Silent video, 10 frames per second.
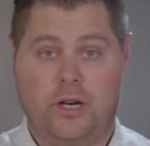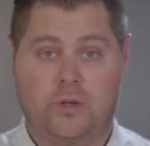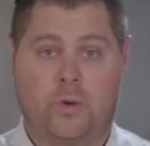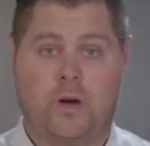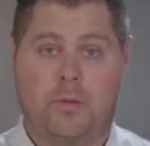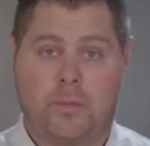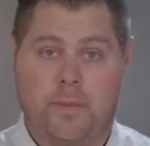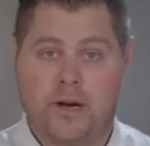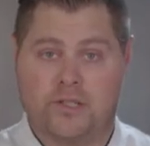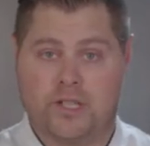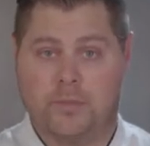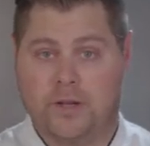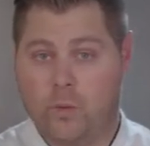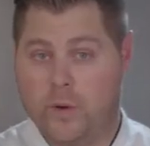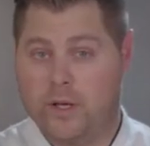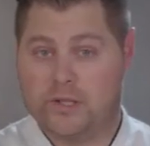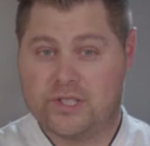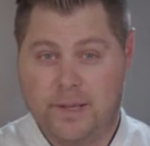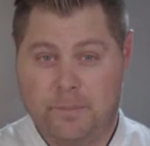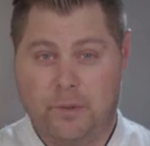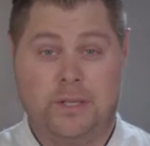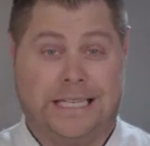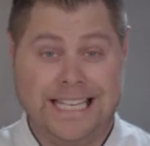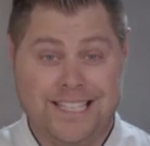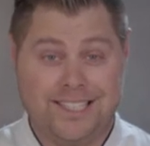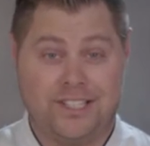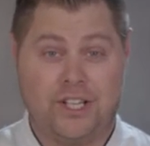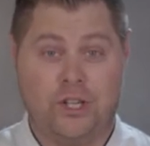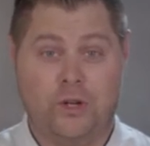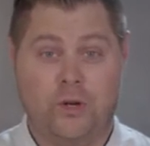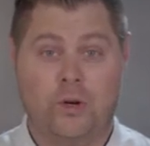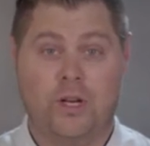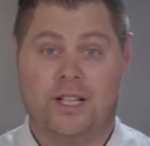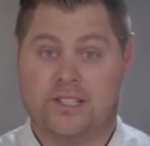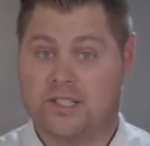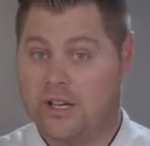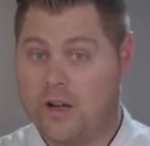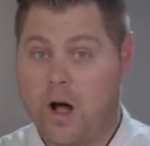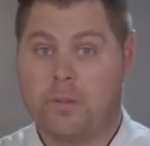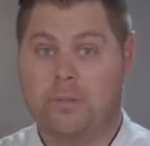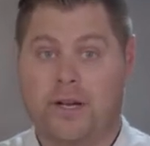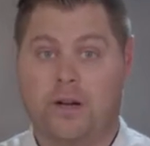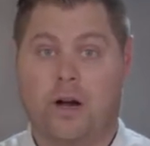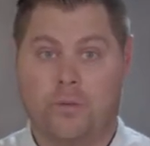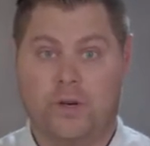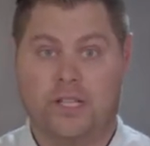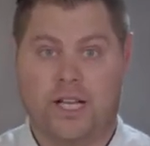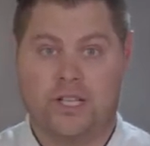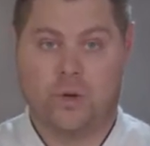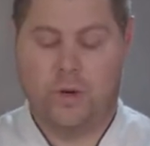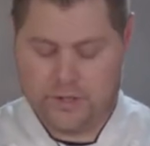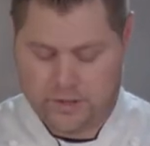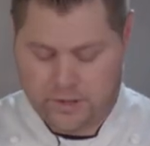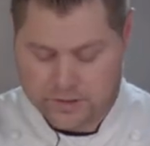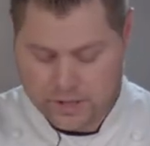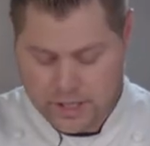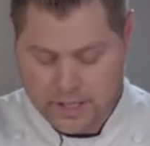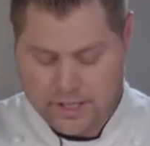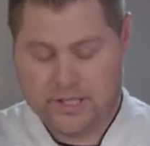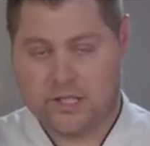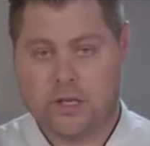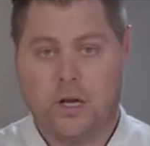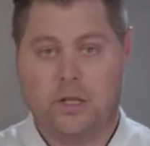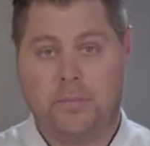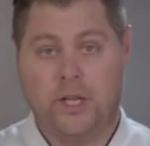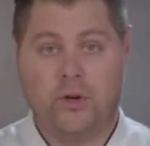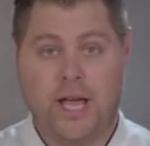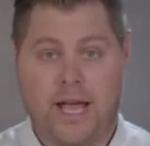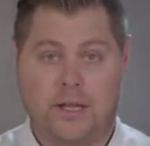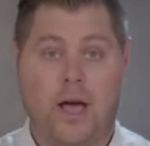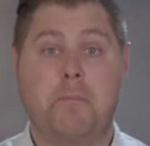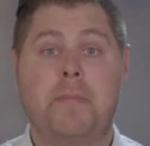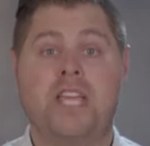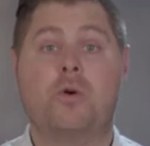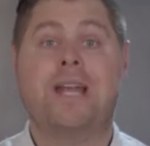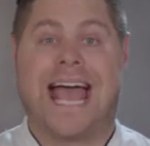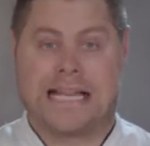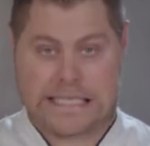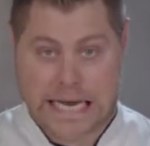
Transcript: here is we're going to prepare something real simple, easy to do, that's going to complement our really nice oysters. This is called a mignonette, a mignonette.